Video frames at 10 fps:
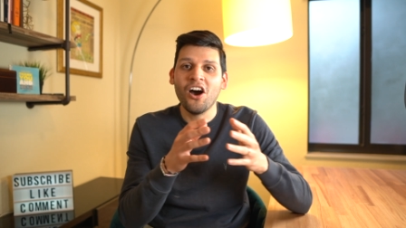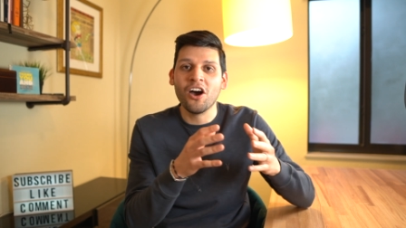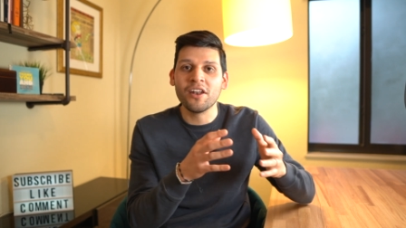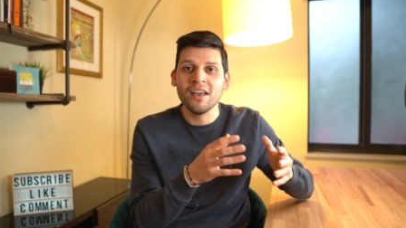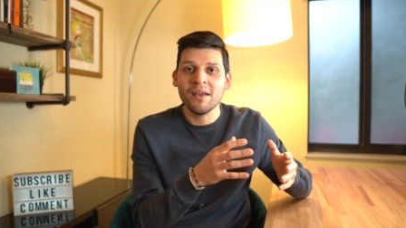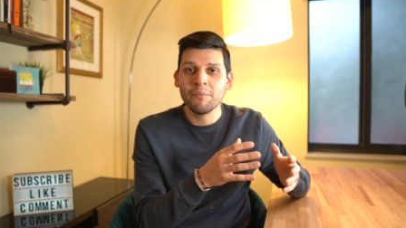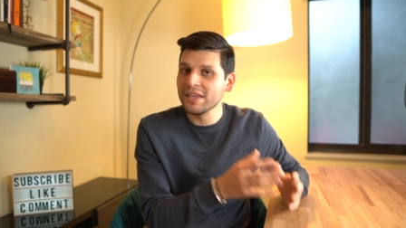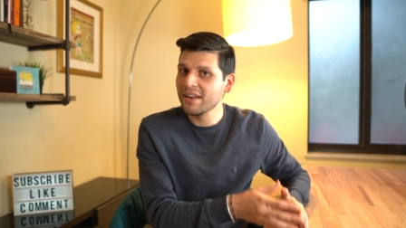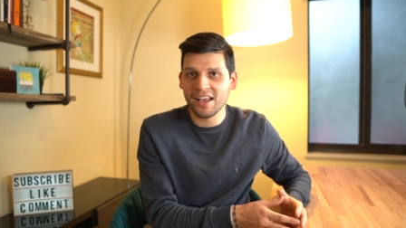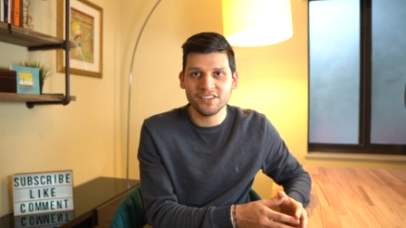on
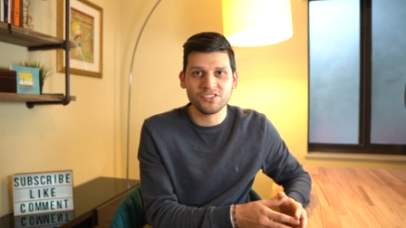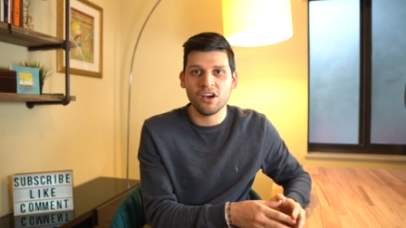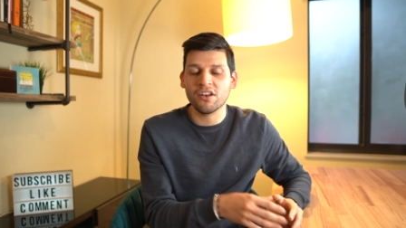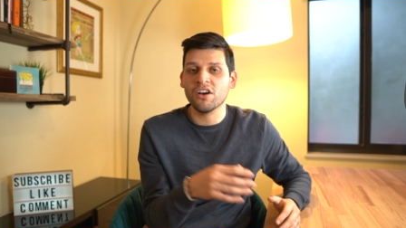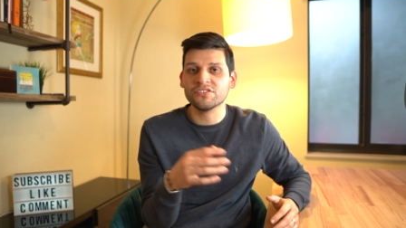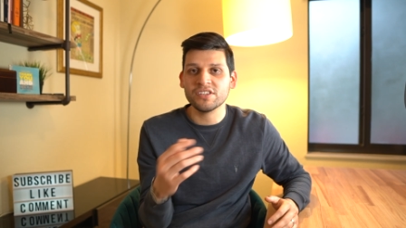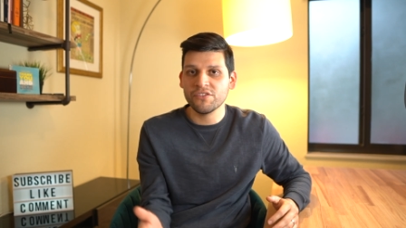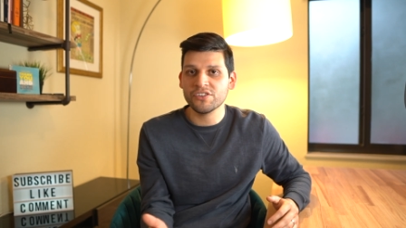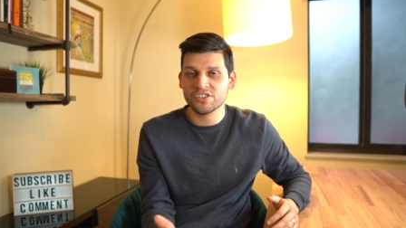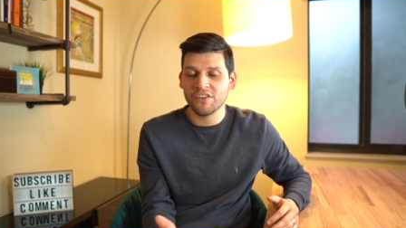being hands-on, on
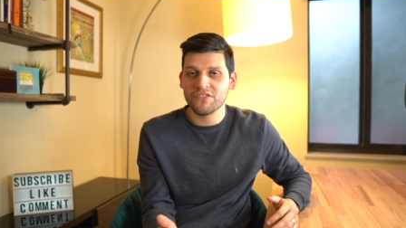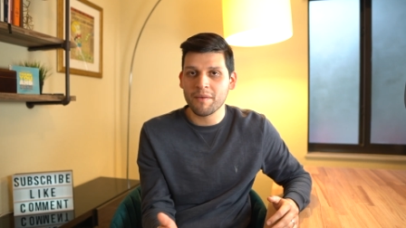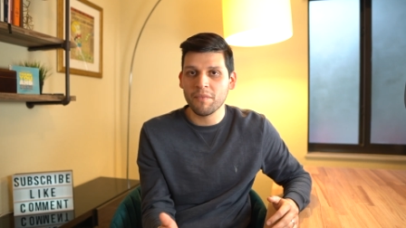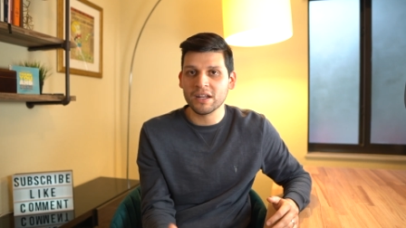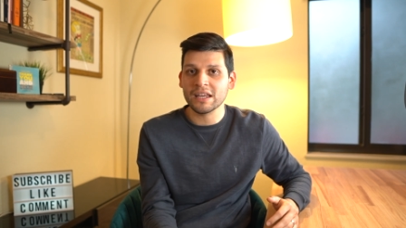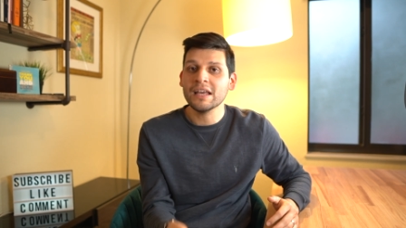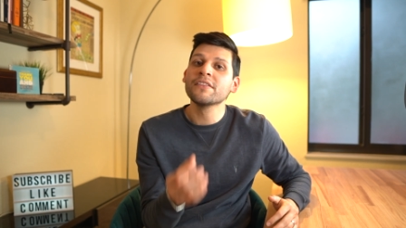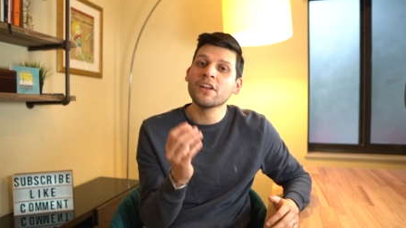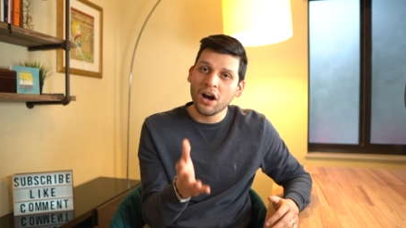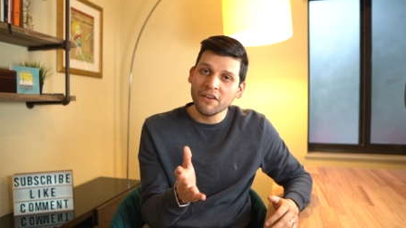saving yourself that money,
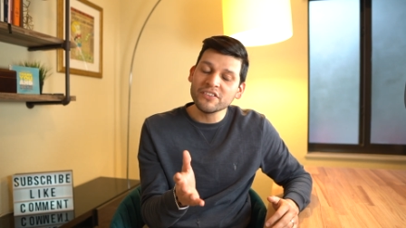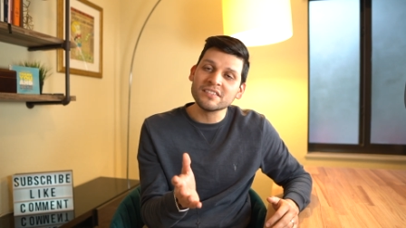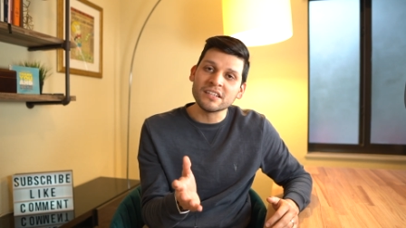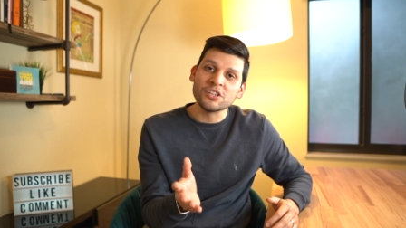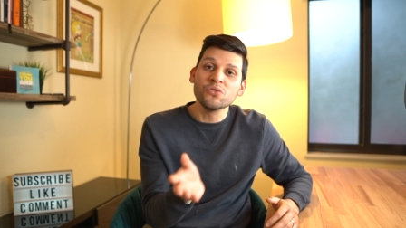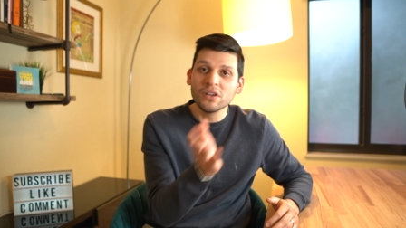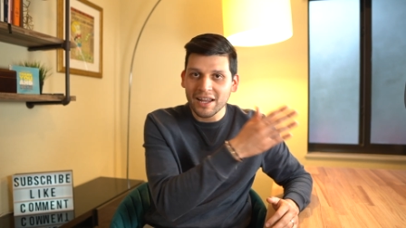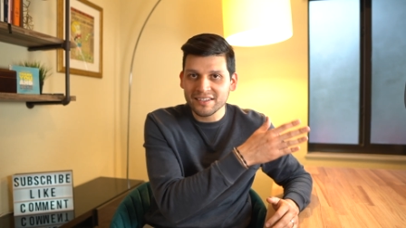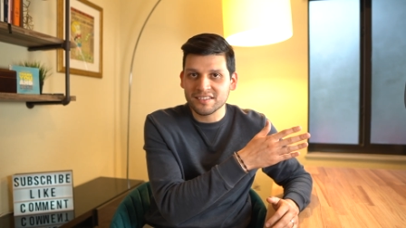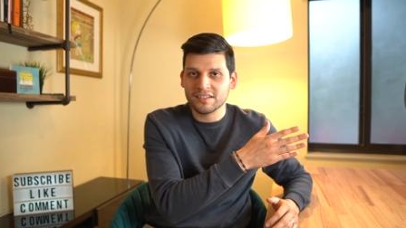then obviously
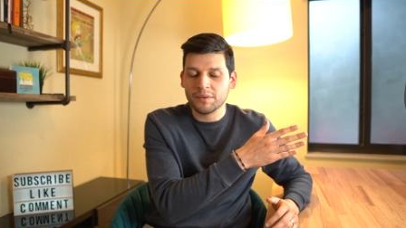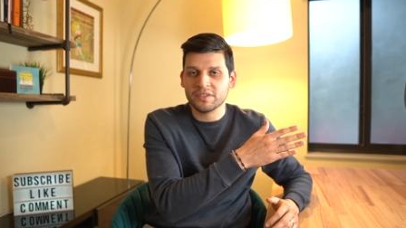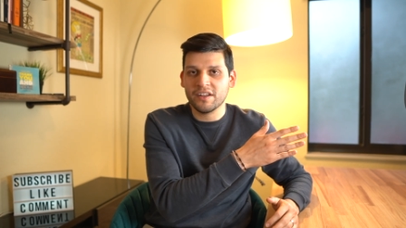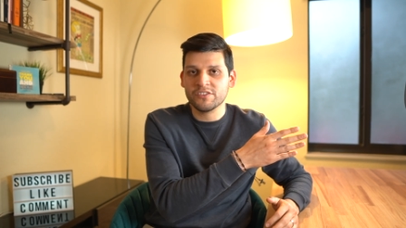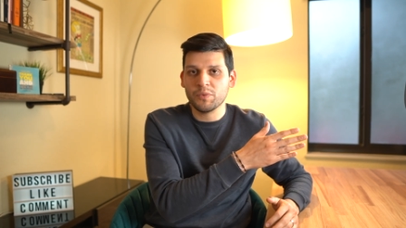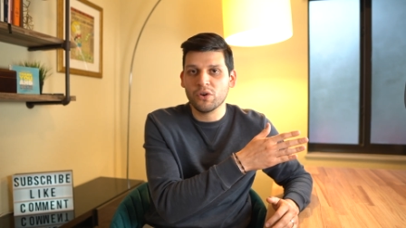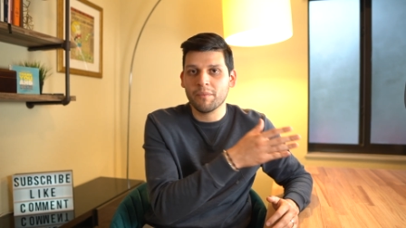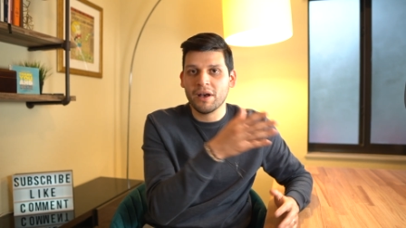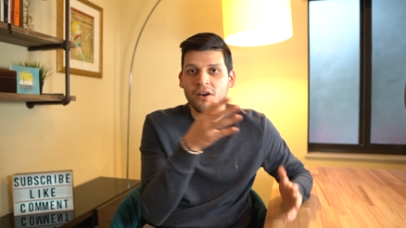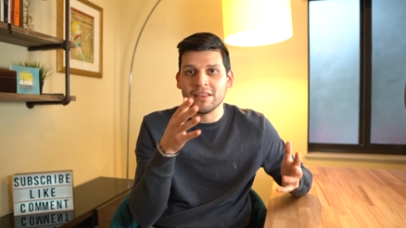utilize the steps that I've
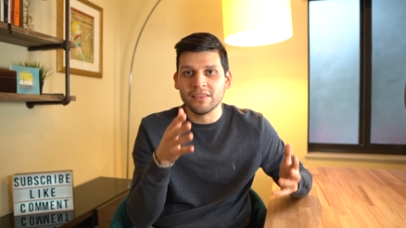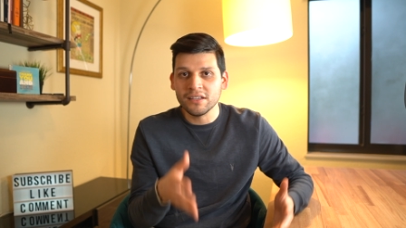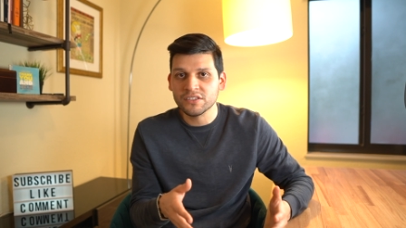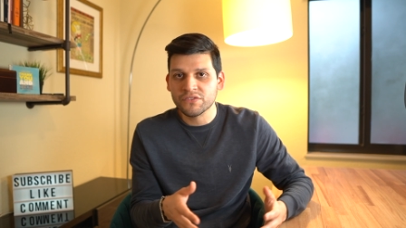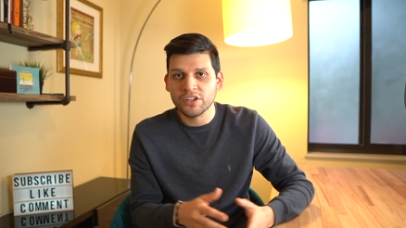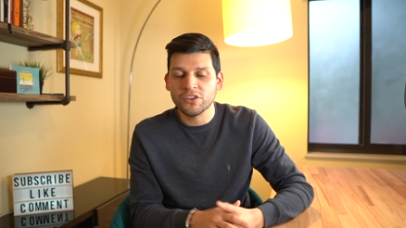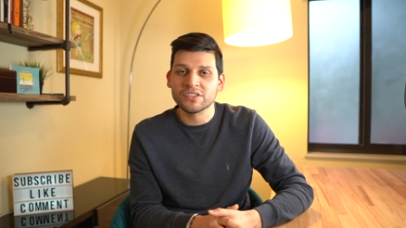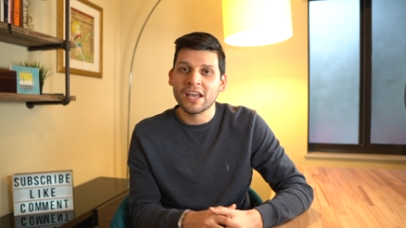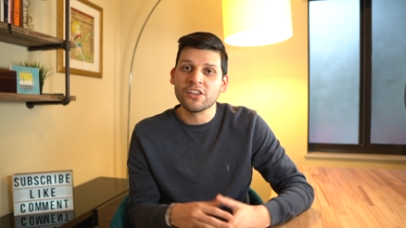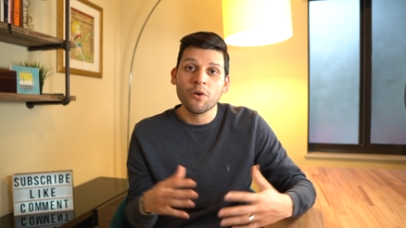spoken about in these
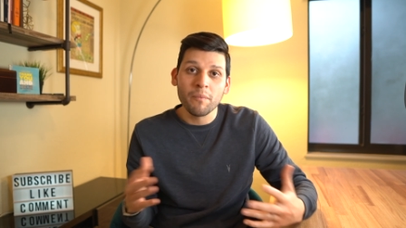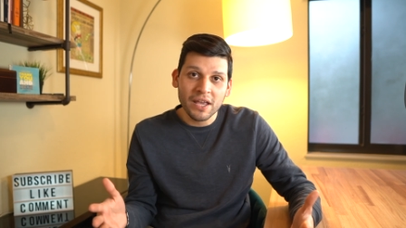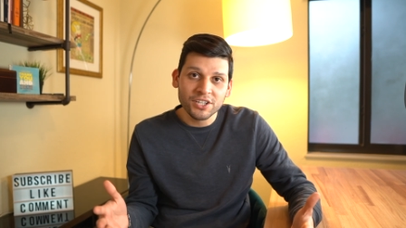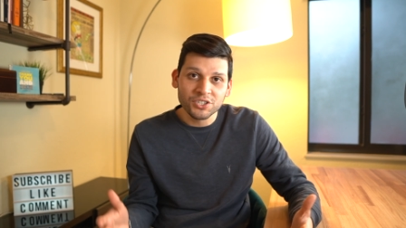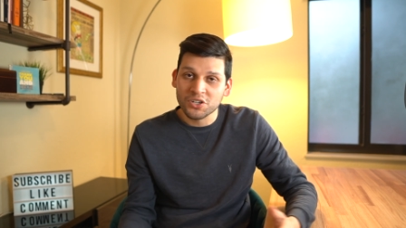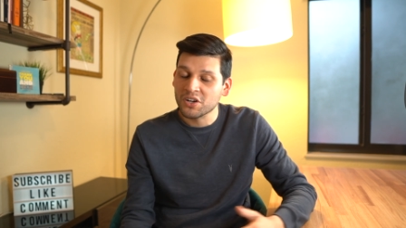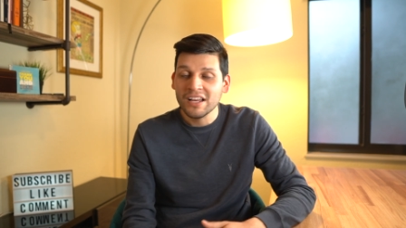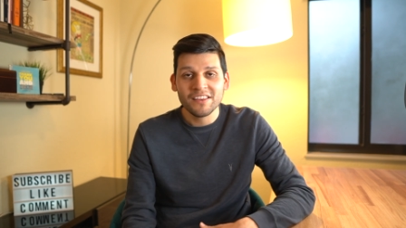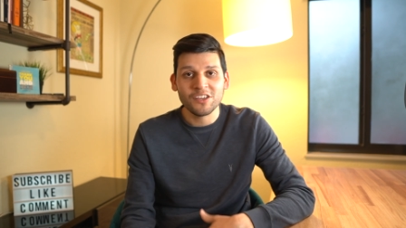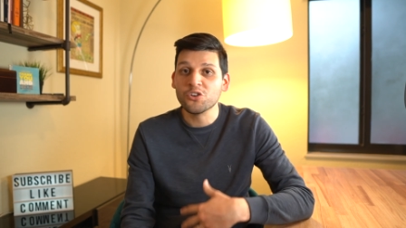videos and you'll make sure
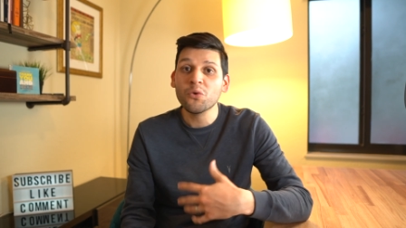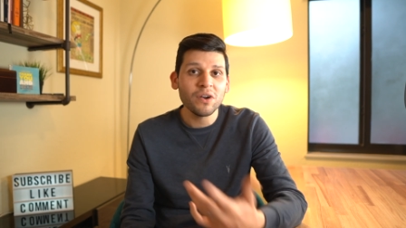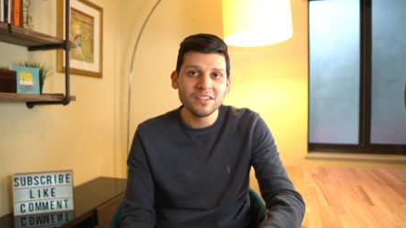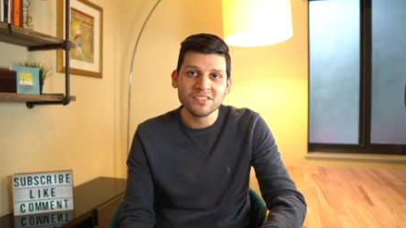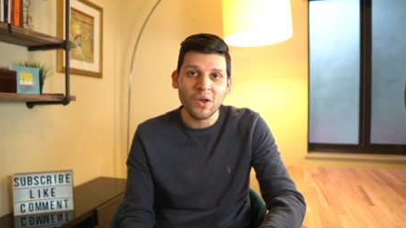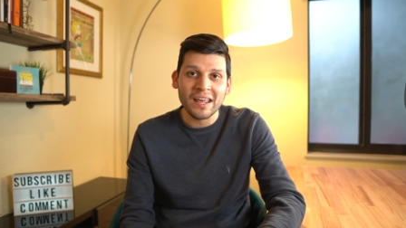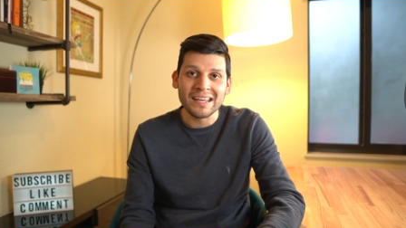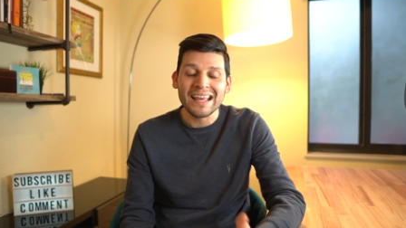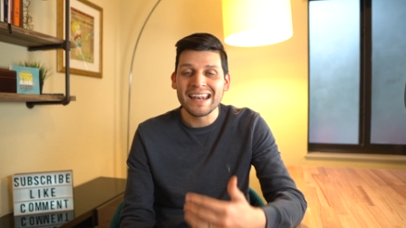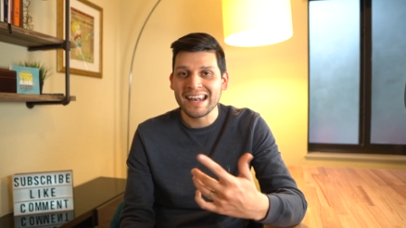that you don't run into
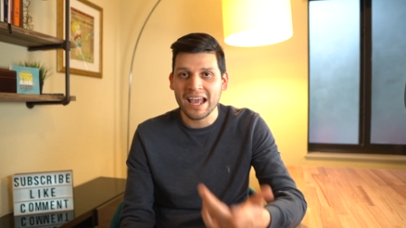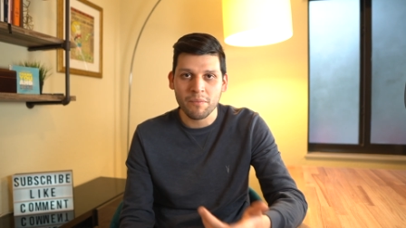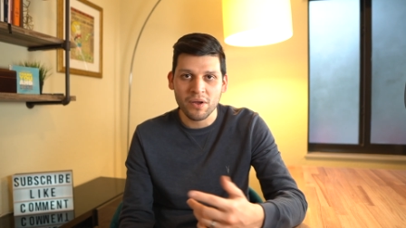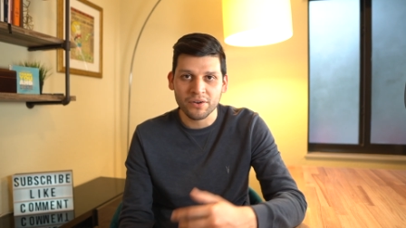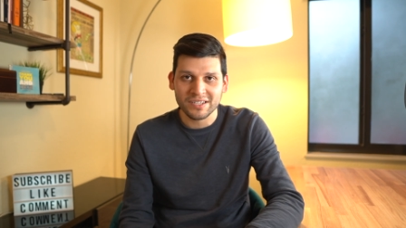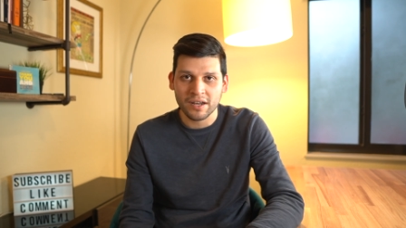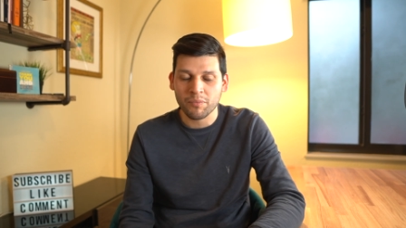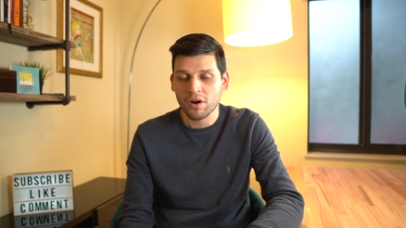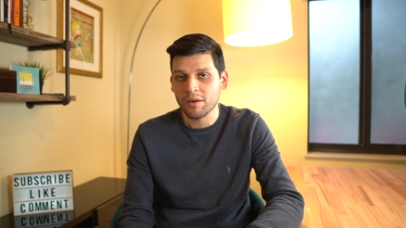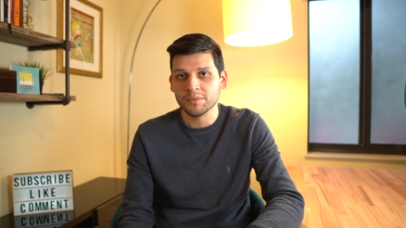any nightmare
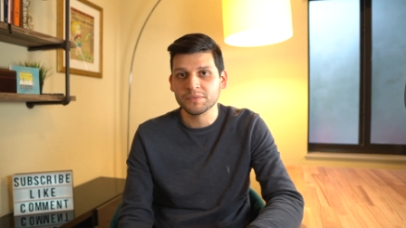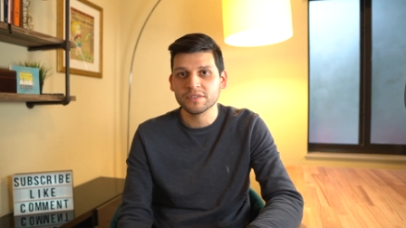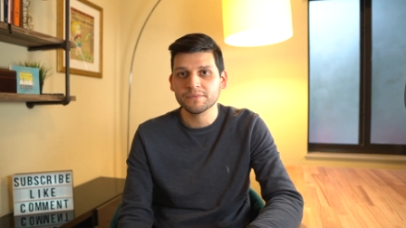tenant problems.